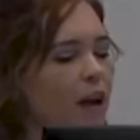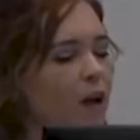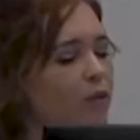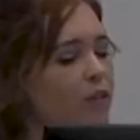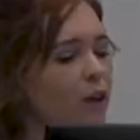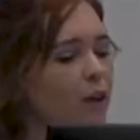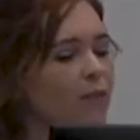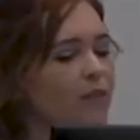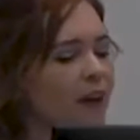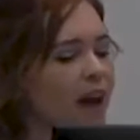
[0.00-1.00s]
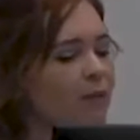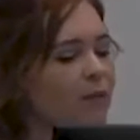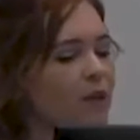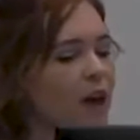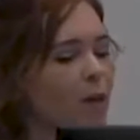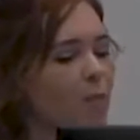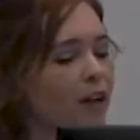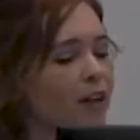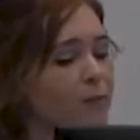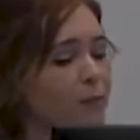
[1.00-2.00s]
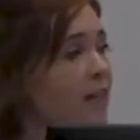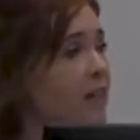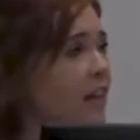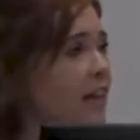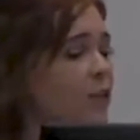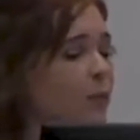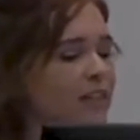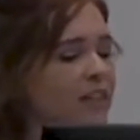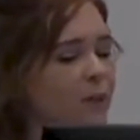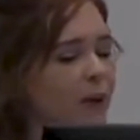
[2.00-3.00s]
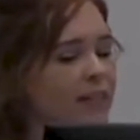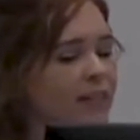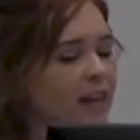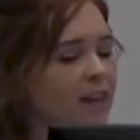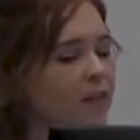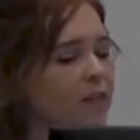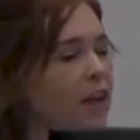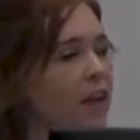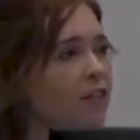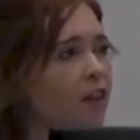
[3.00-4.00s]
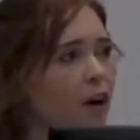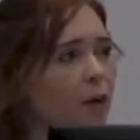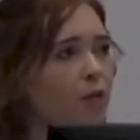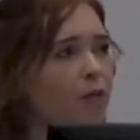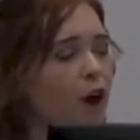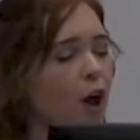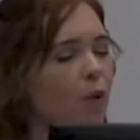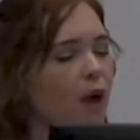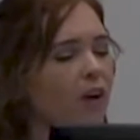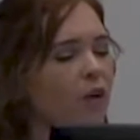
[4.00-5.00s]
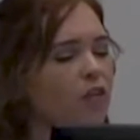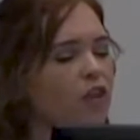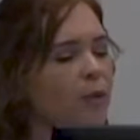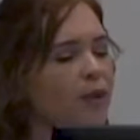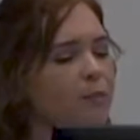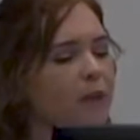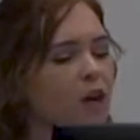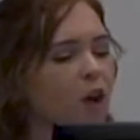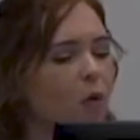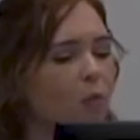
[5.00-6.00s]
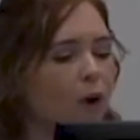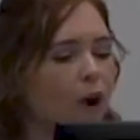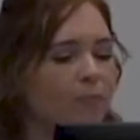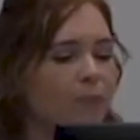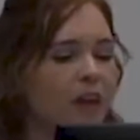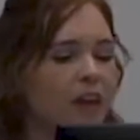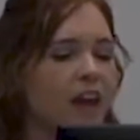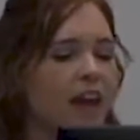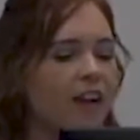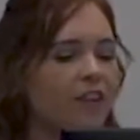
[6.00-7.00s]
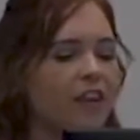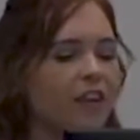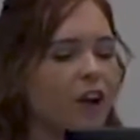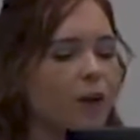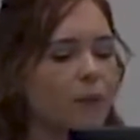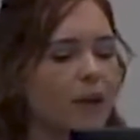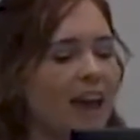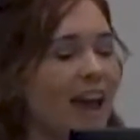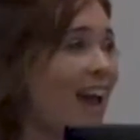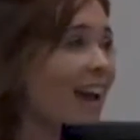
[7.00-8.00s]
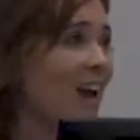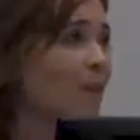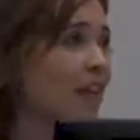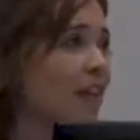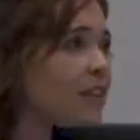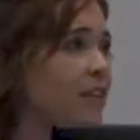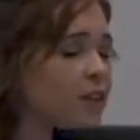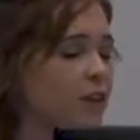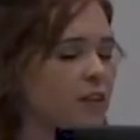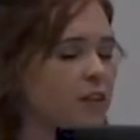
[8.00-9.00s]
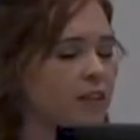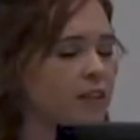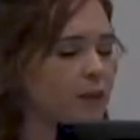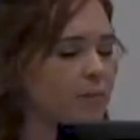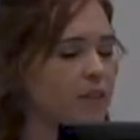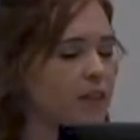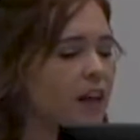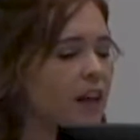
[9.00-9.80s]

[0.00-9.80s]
Also, it was found by Kaspersky in 2020 that the type of firmware called USB culprit can actually jump air gaps into secure systems.